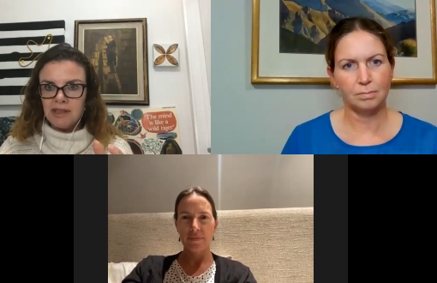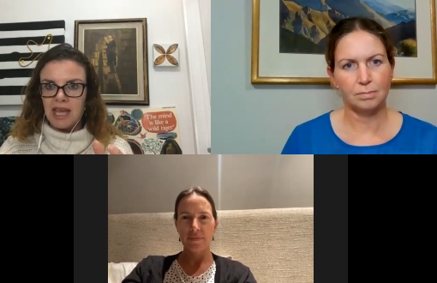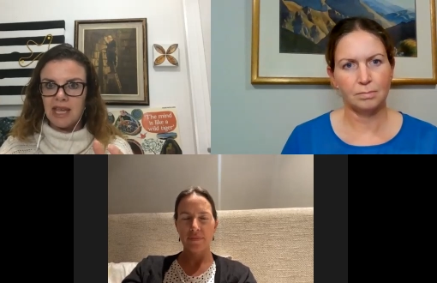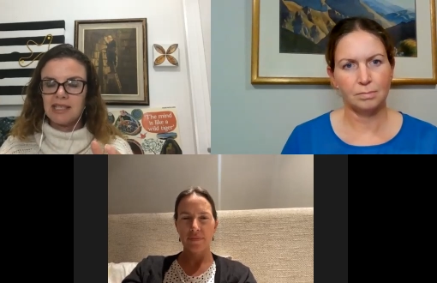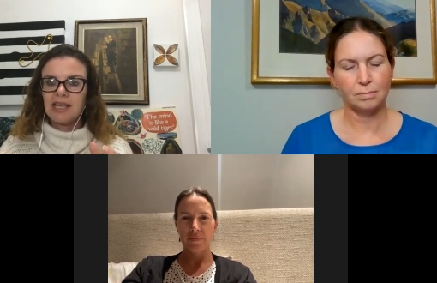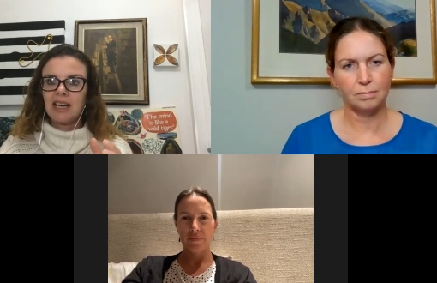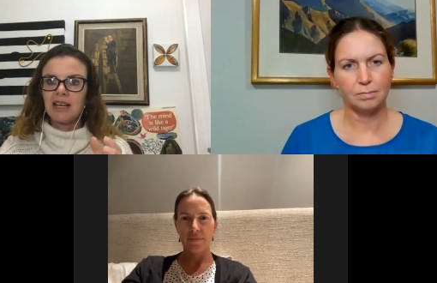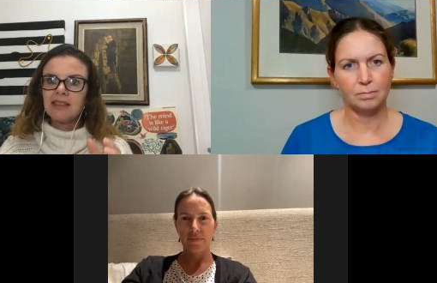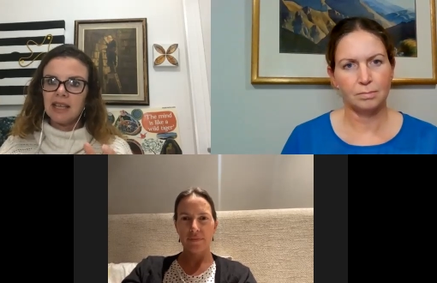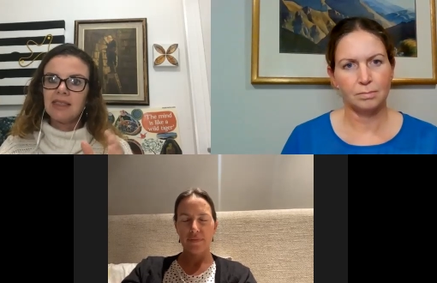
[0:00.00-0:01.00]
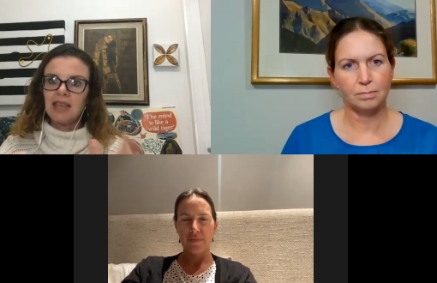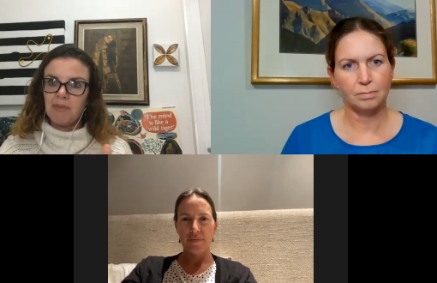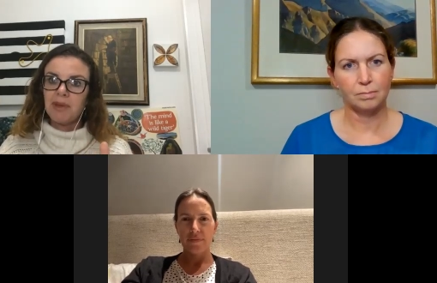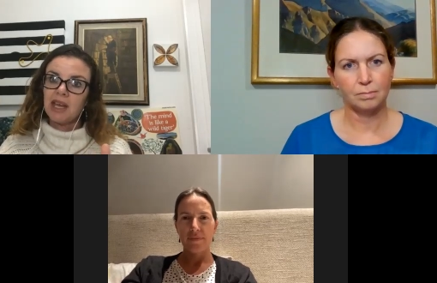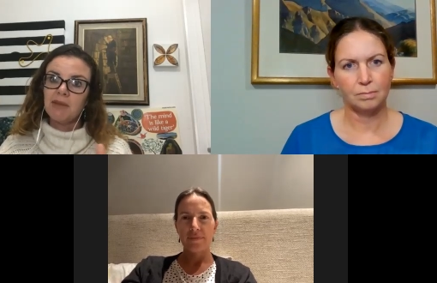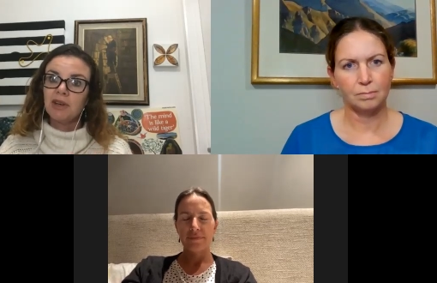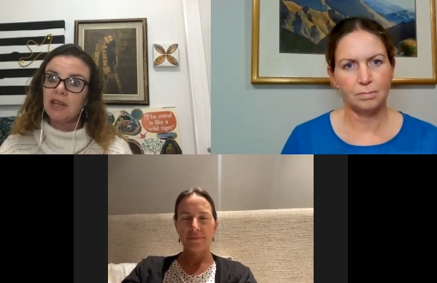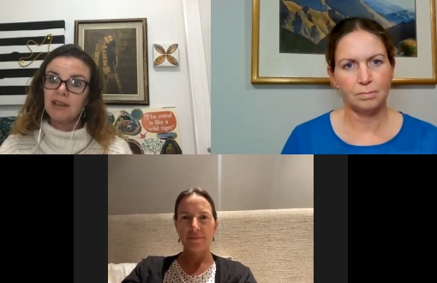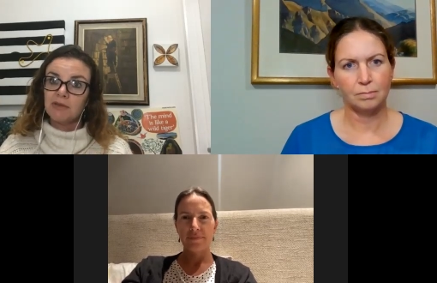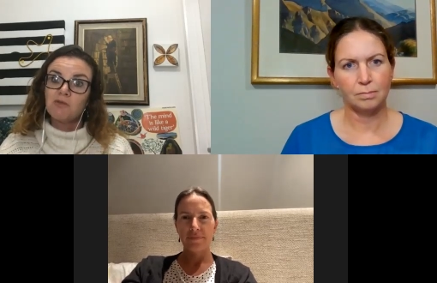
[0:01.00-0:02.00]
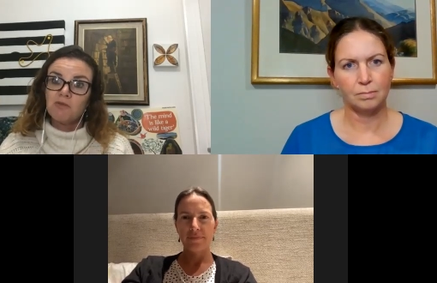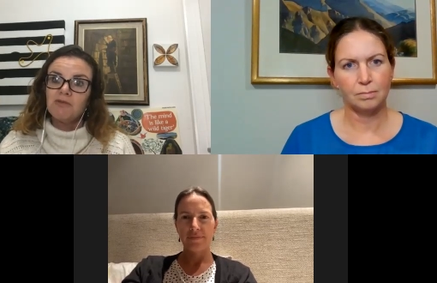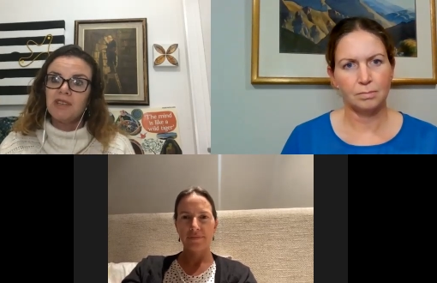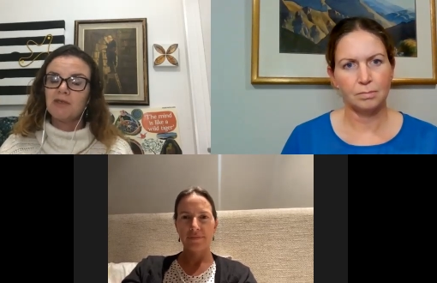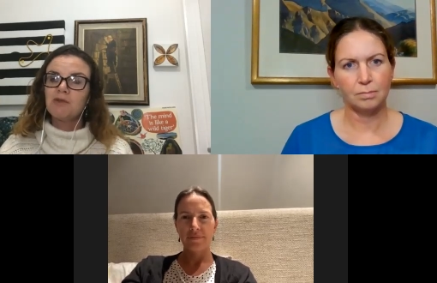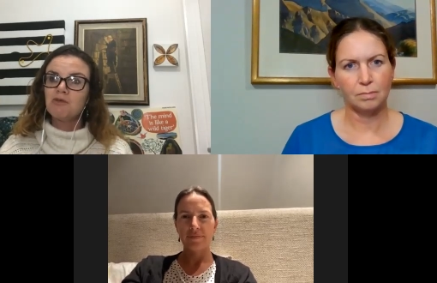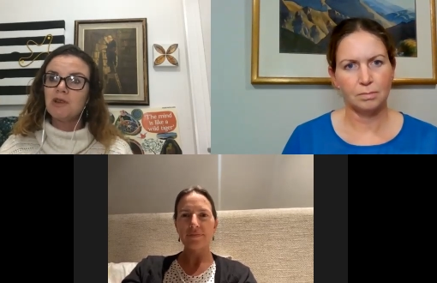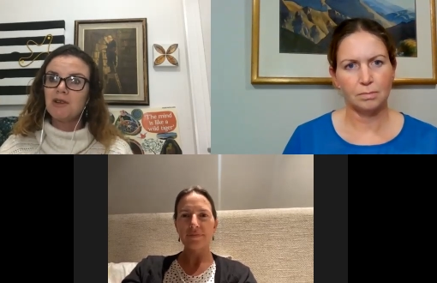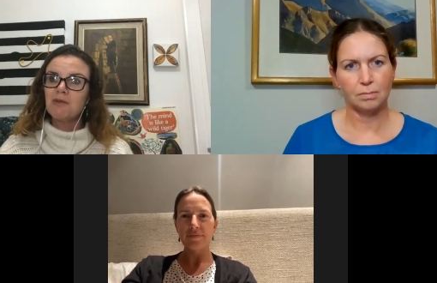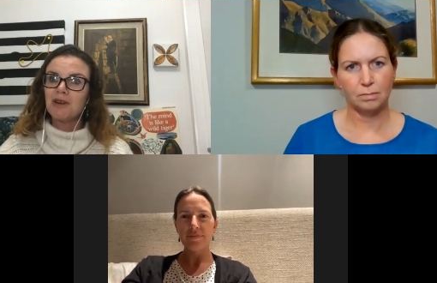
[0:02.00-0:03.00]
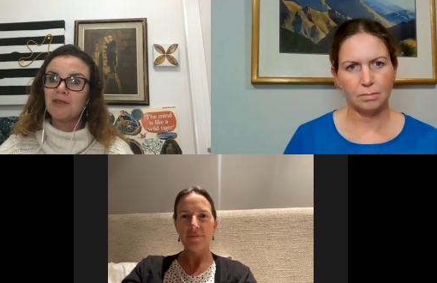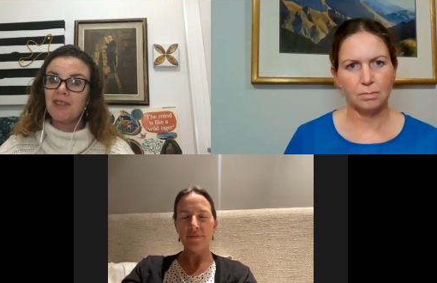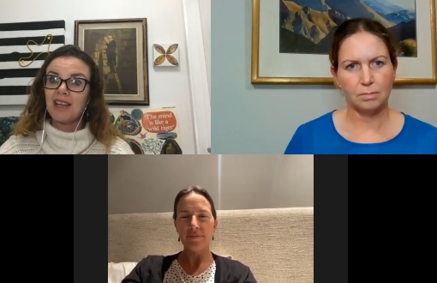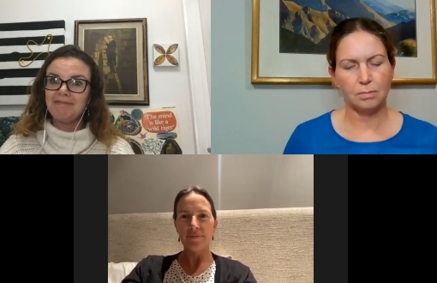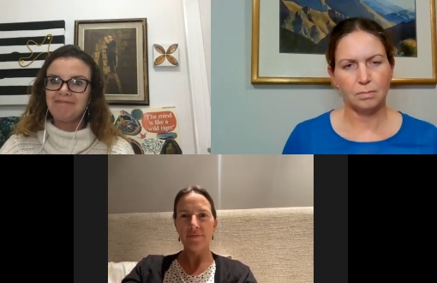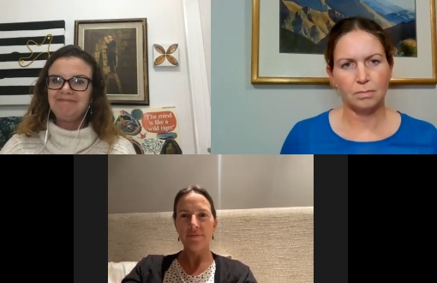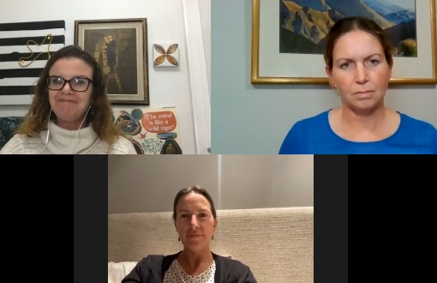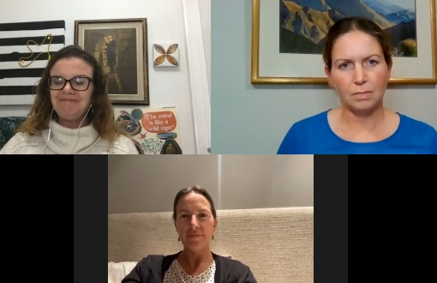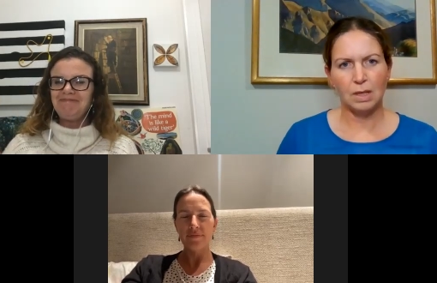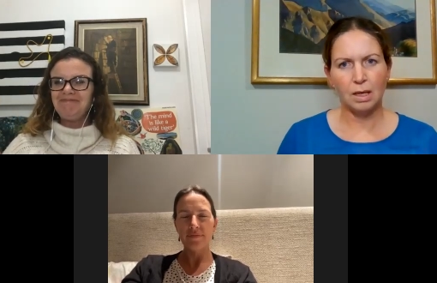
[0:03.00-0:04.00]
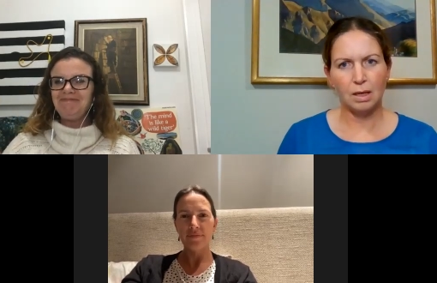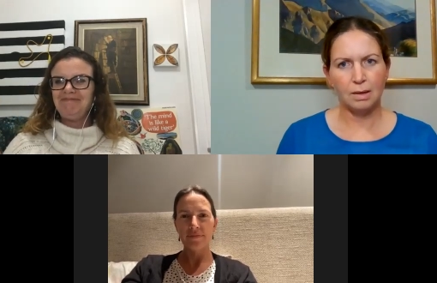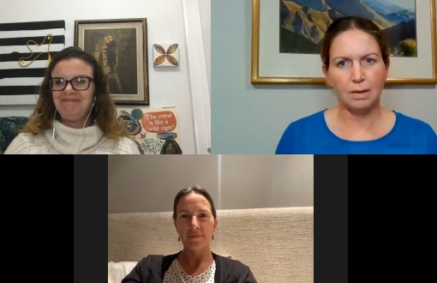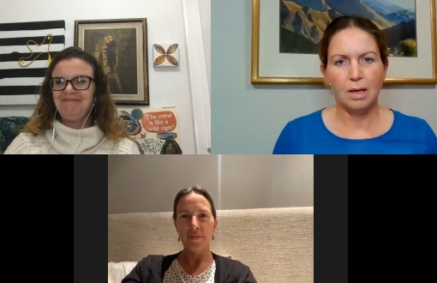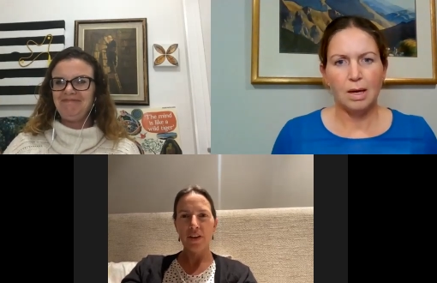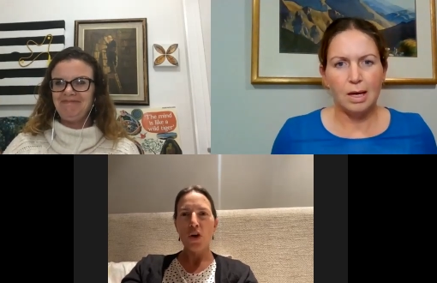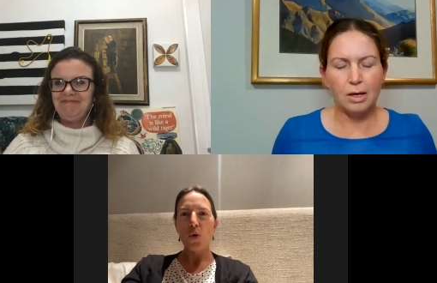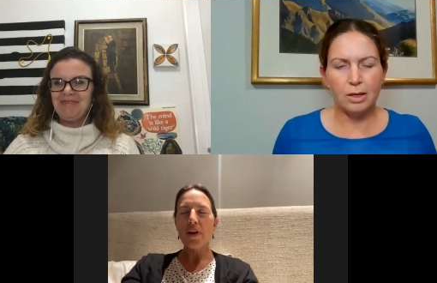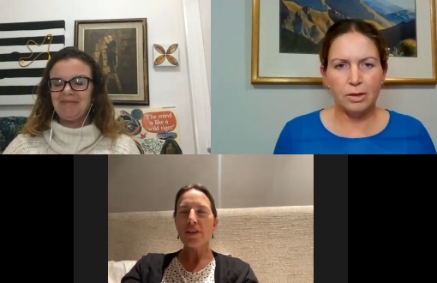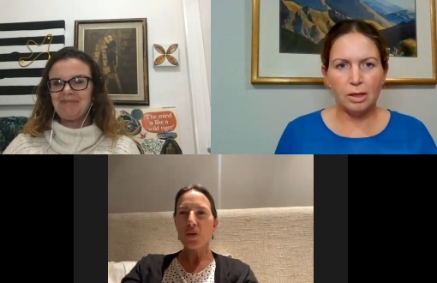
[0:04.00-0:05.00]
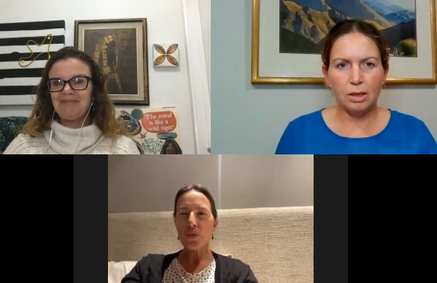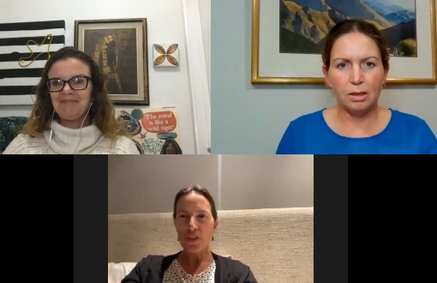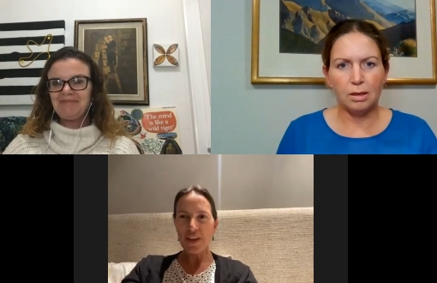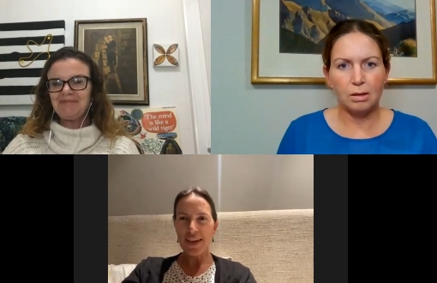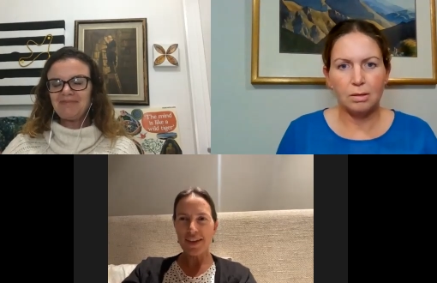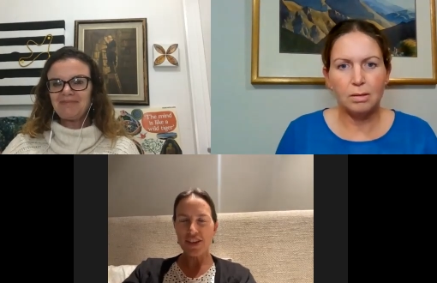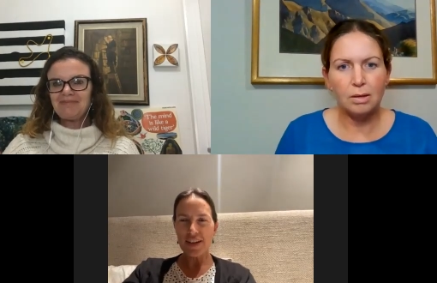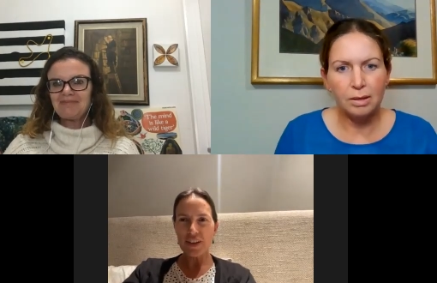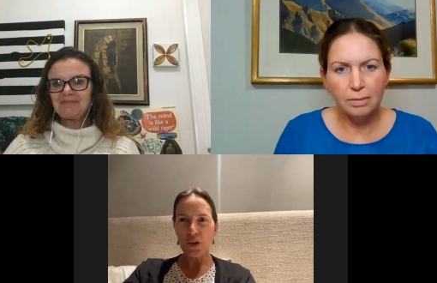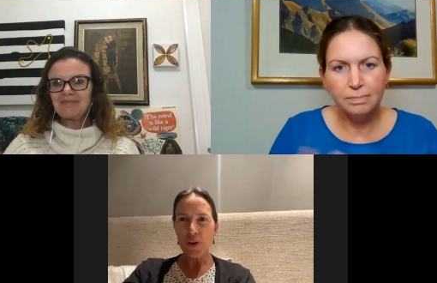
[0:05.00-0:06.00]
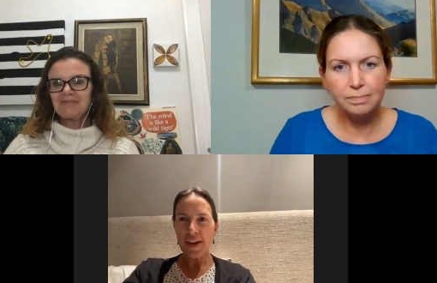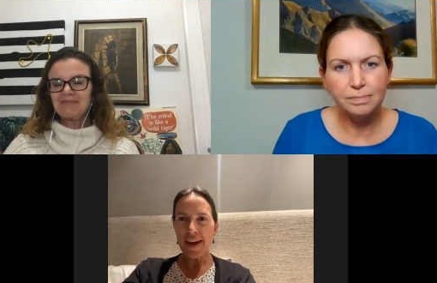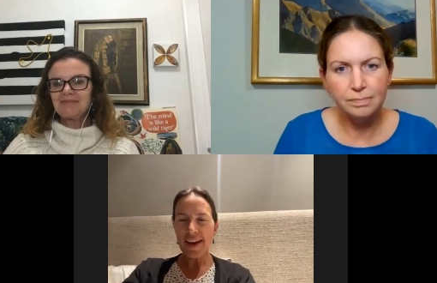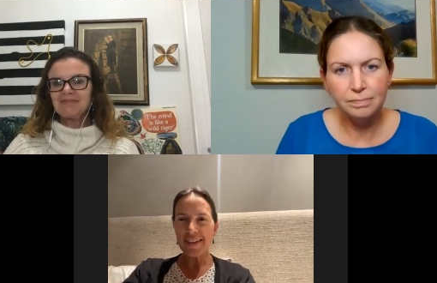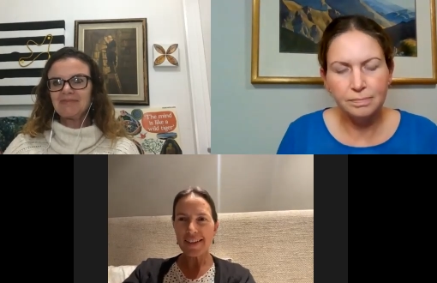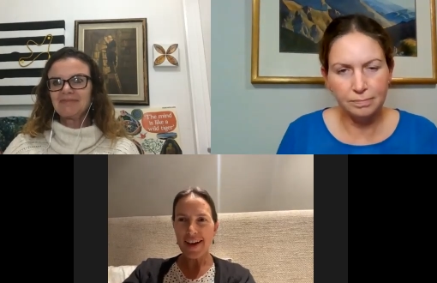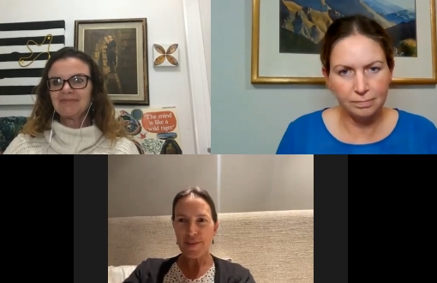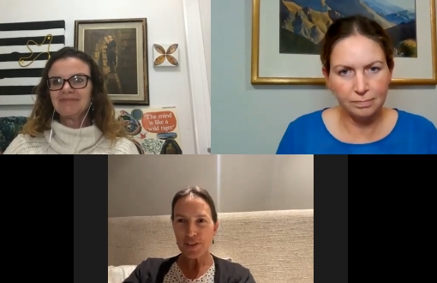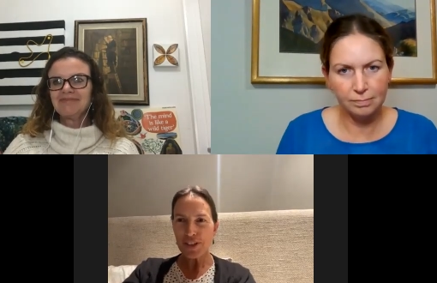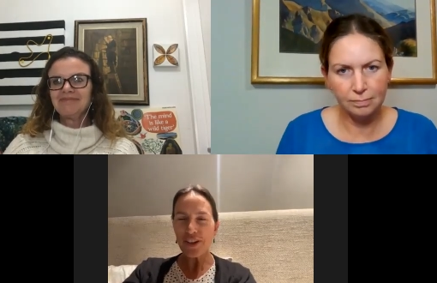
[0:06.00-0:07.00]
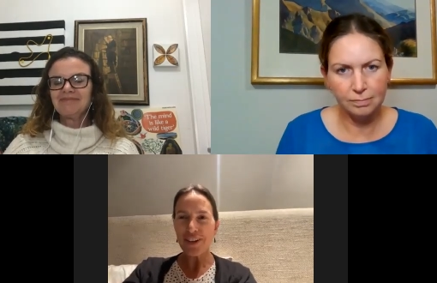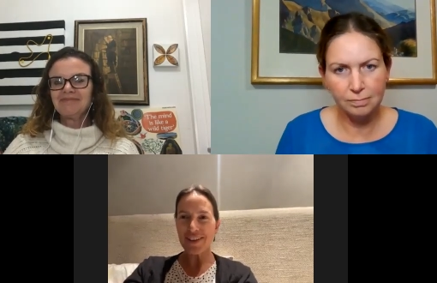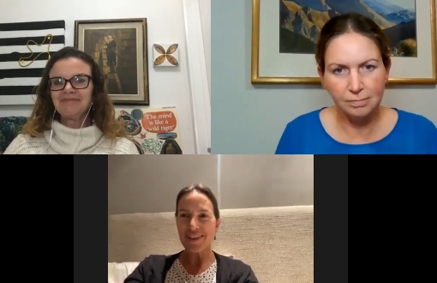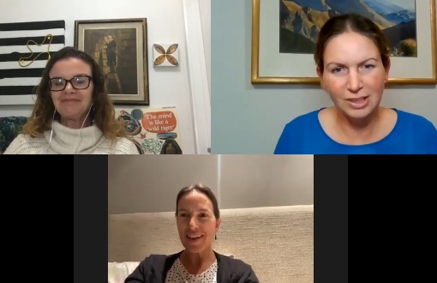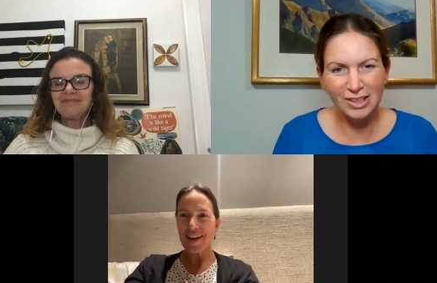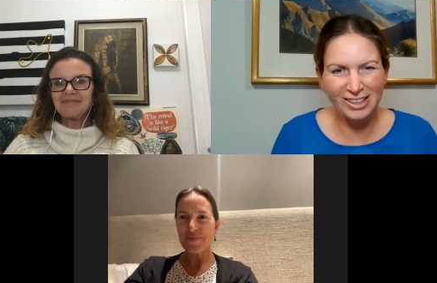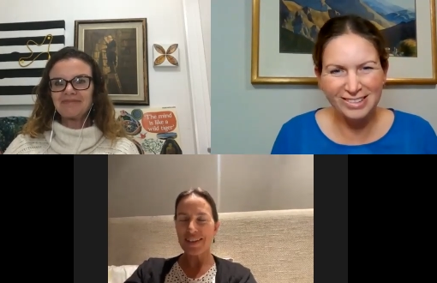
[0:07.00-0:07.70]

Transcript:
Speaker 1: that. And I think that became really, um, yeah, we are really aware of that. Mm.
Speaker 2: Yeah. One and cool think... thing actually that we had, um, sorry, um,